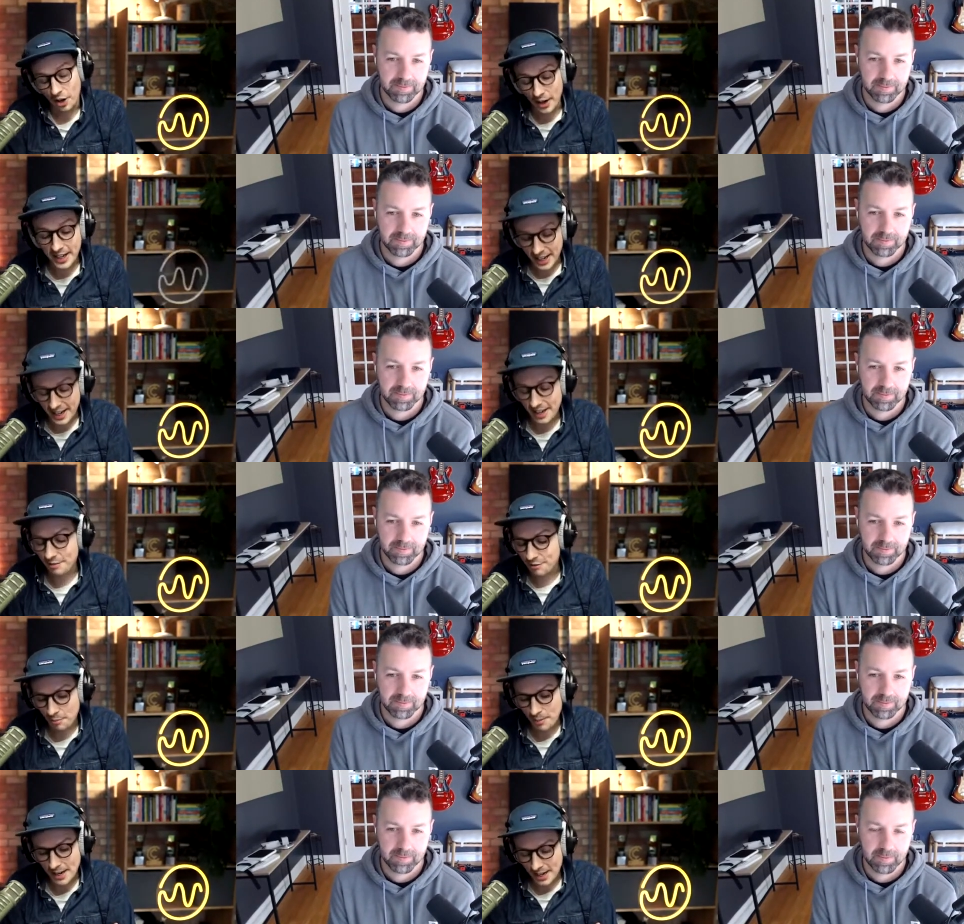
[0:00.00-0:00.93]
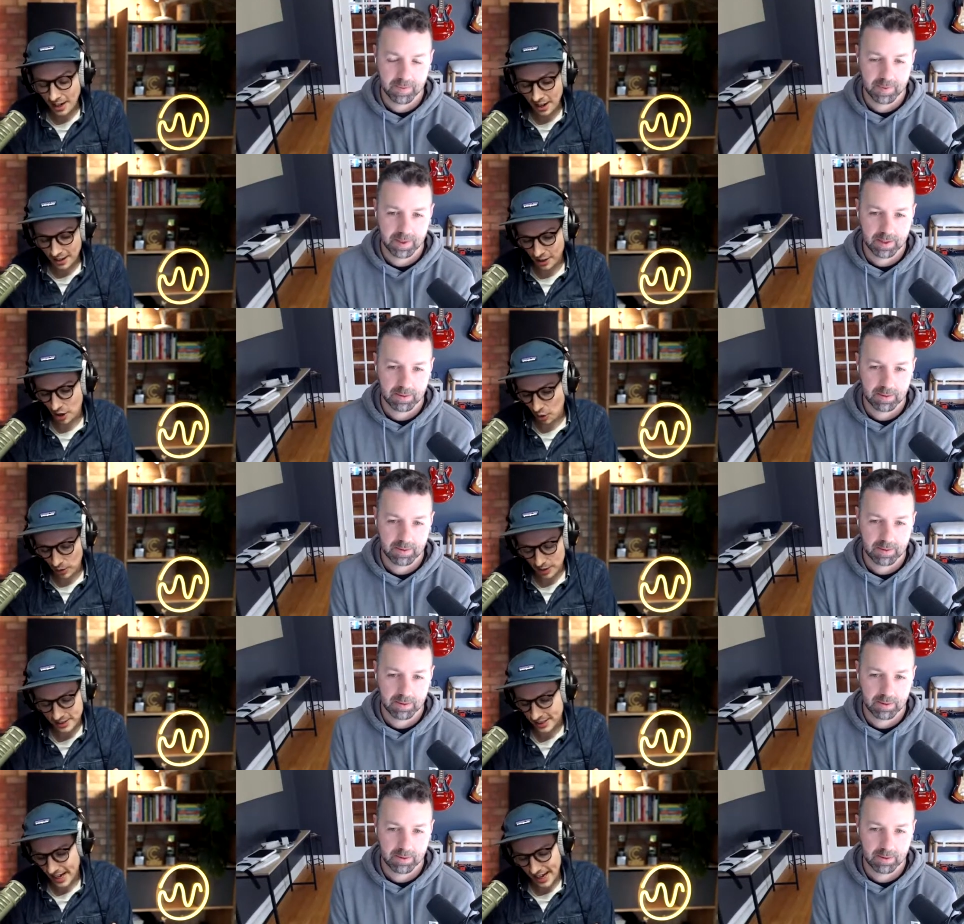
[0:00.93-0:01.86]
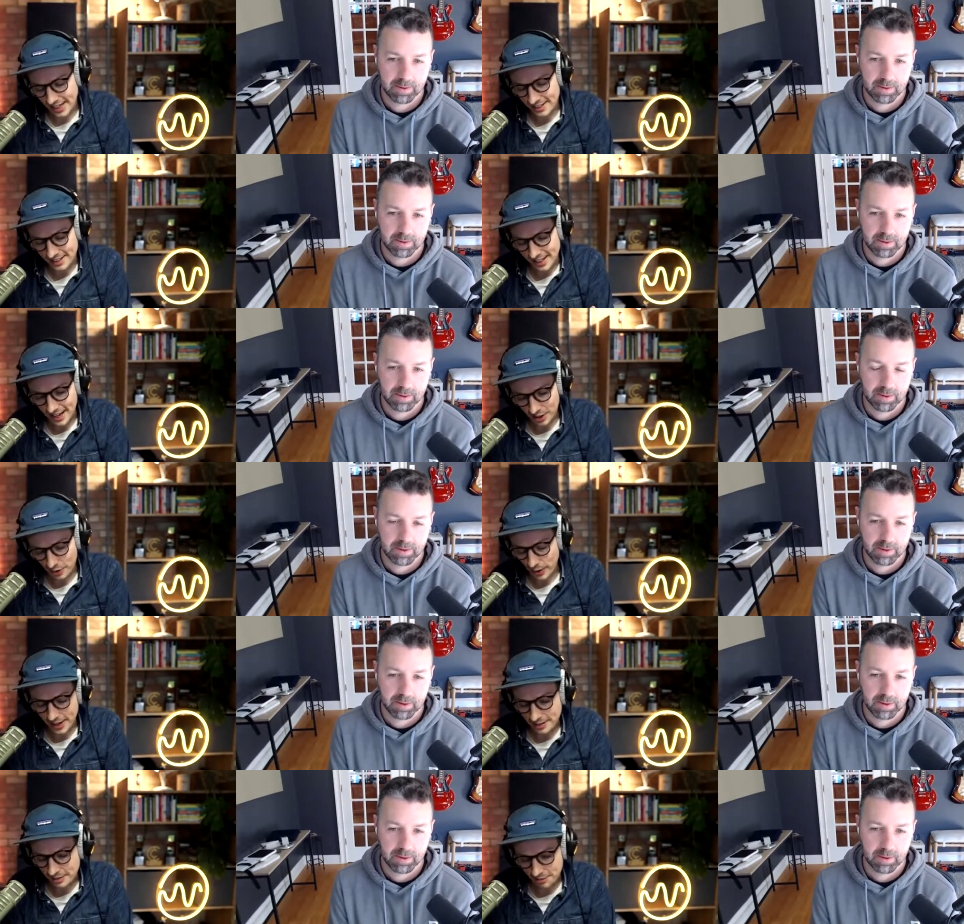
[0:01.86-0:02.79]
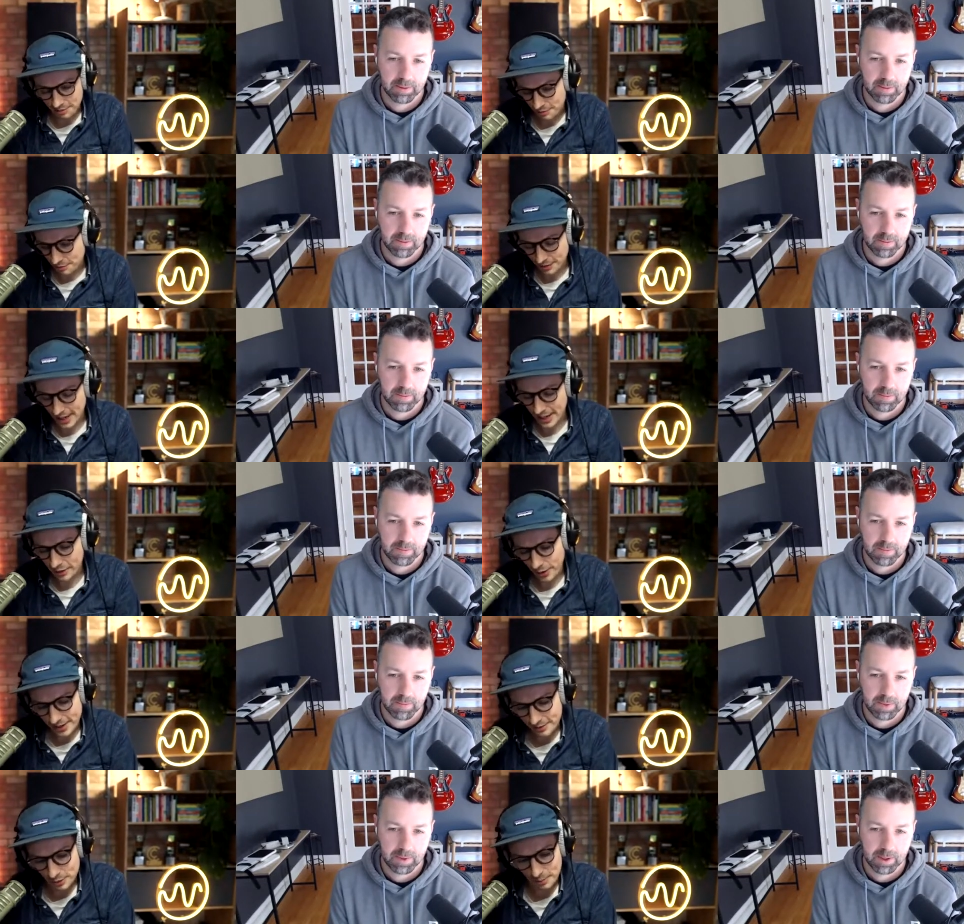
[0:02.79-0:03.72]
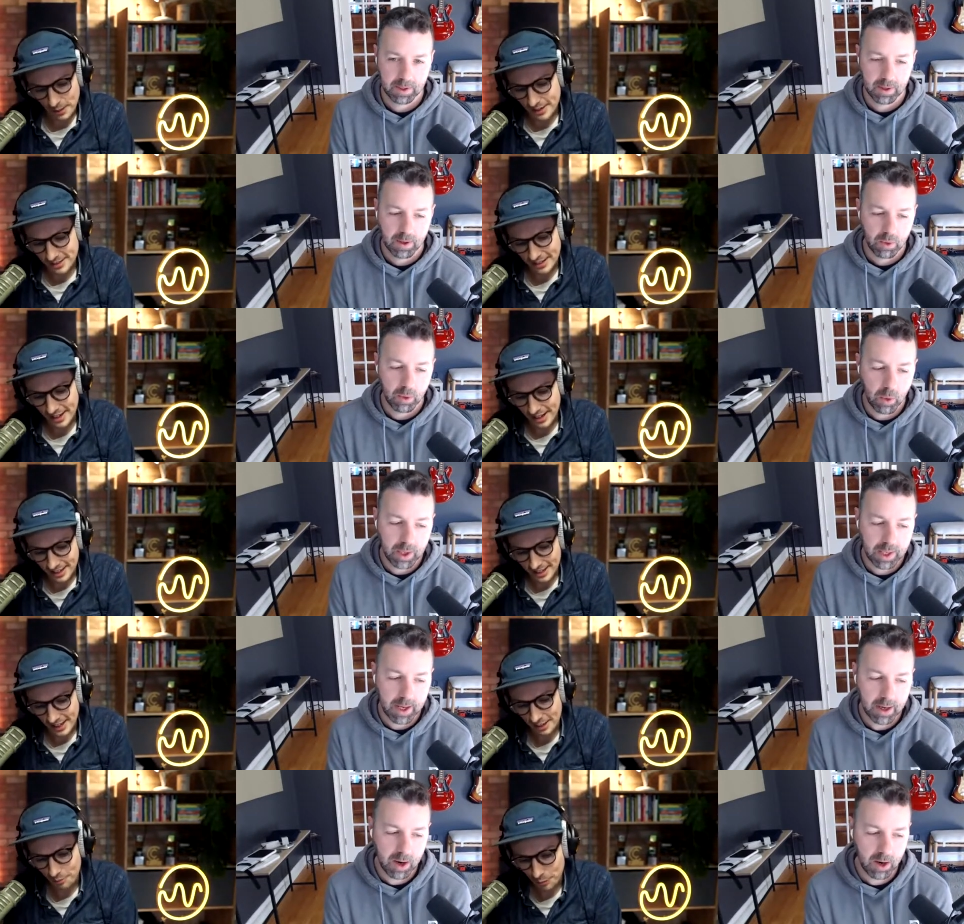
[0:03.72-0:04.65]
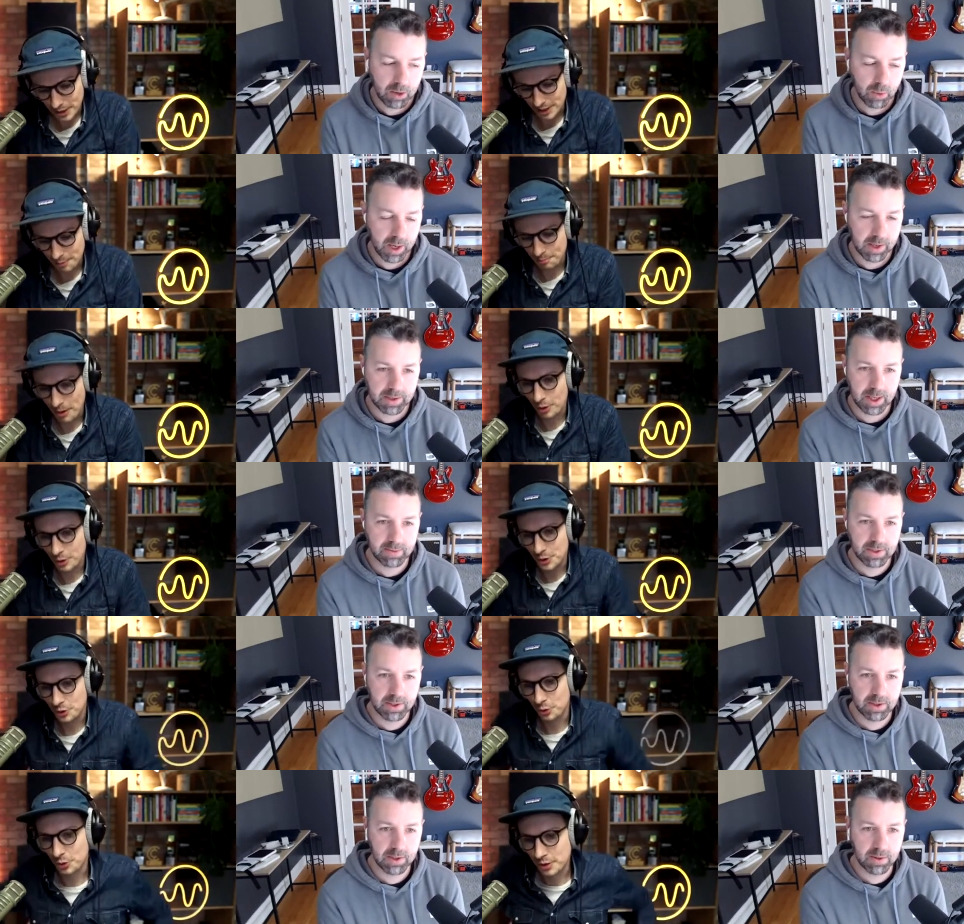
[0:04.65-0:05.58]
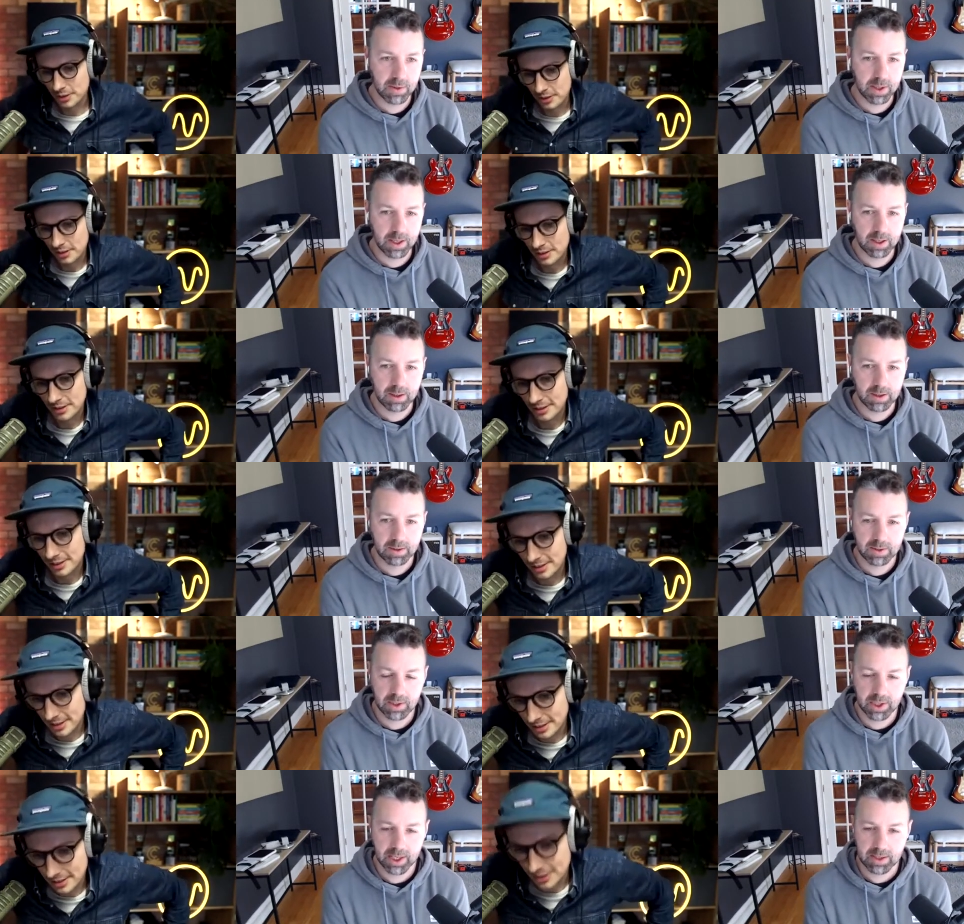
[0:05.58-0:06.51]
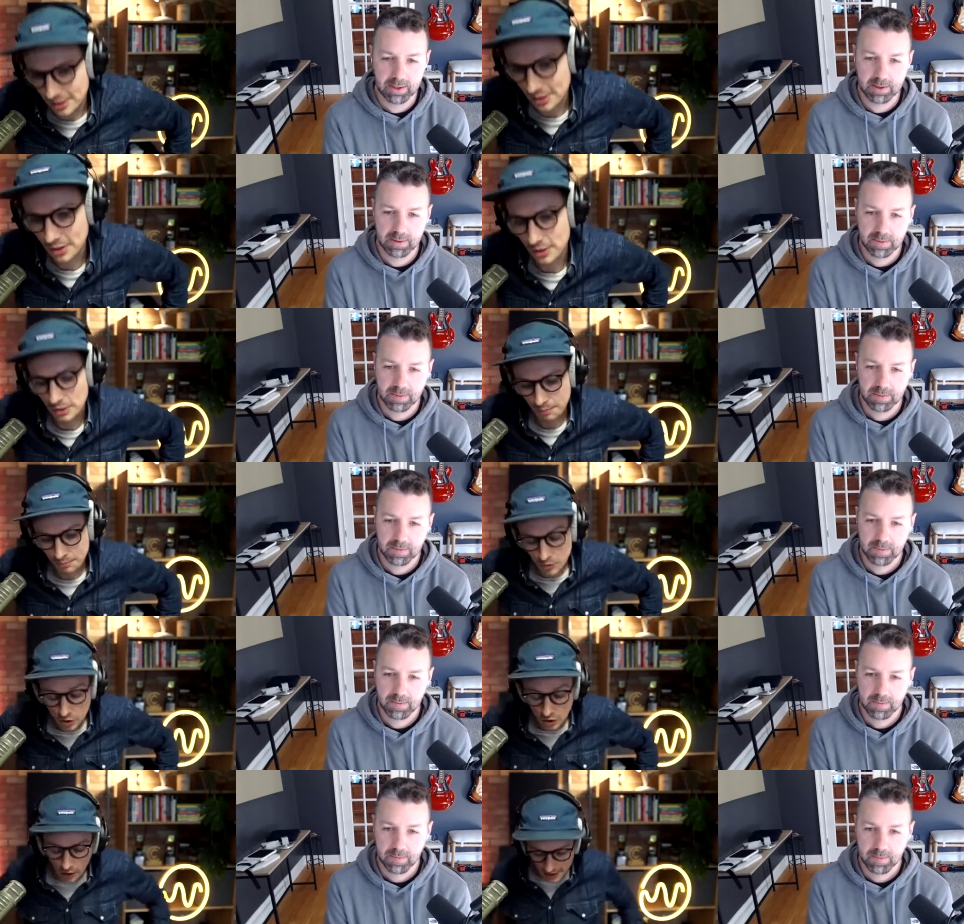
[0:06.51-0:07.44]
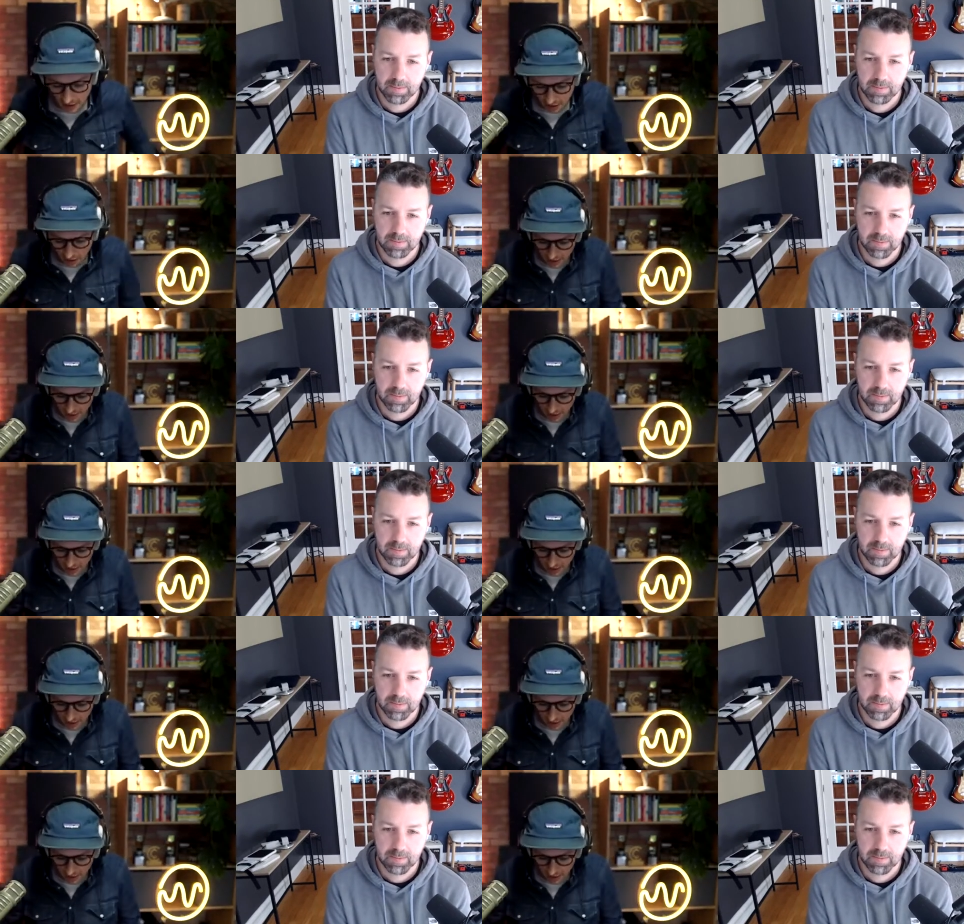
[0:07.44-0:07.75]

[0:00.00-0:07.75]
Speaker 1: Again, for me, like the goal is to get into that creative that creative space. And well, like, what kind of hardware stuff did you uh, did you get into? So I got